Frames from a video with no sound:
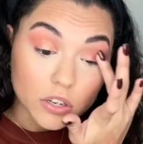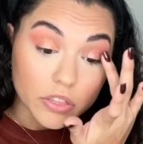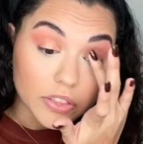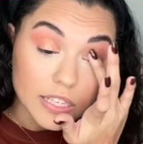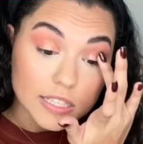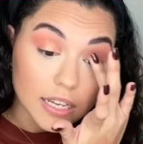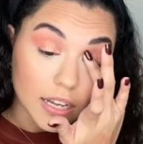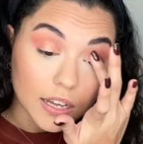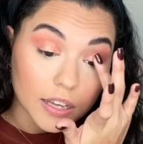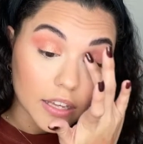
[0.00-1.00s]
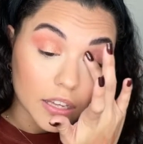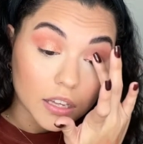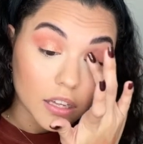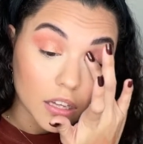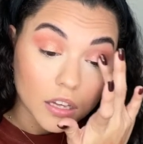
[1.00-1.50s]
on this eye.
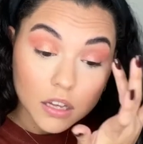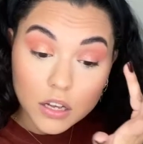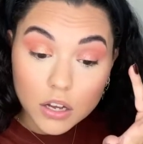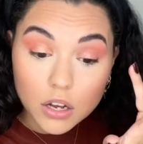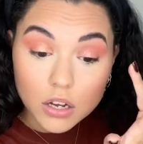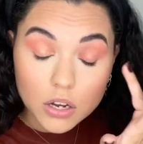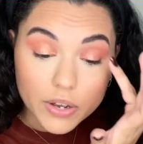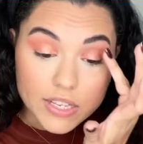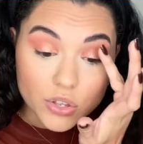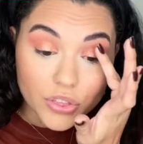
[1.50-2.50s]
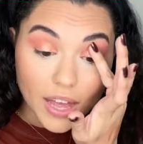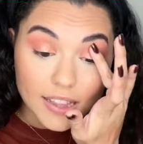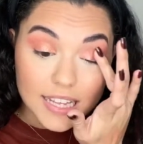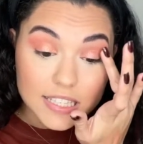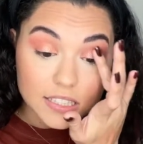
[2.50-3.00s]
Okay, so that
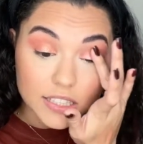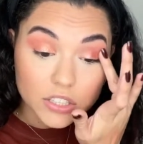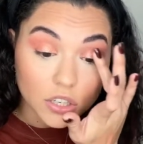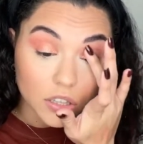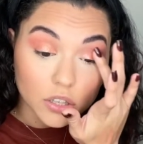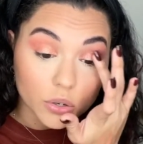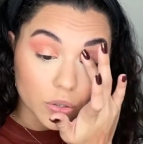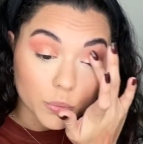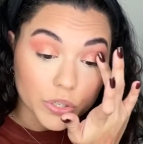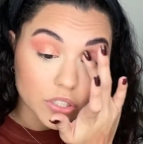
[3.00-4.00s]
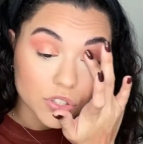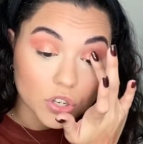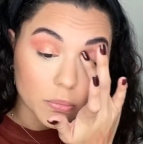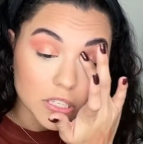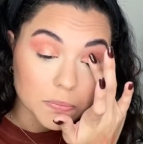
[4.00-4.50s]
last glitter alone works
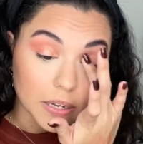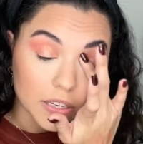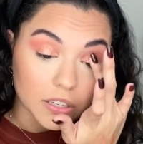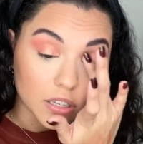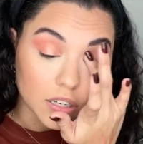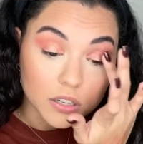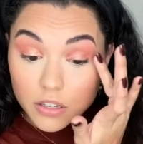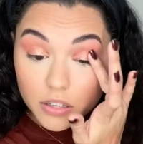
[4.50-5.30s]
so much better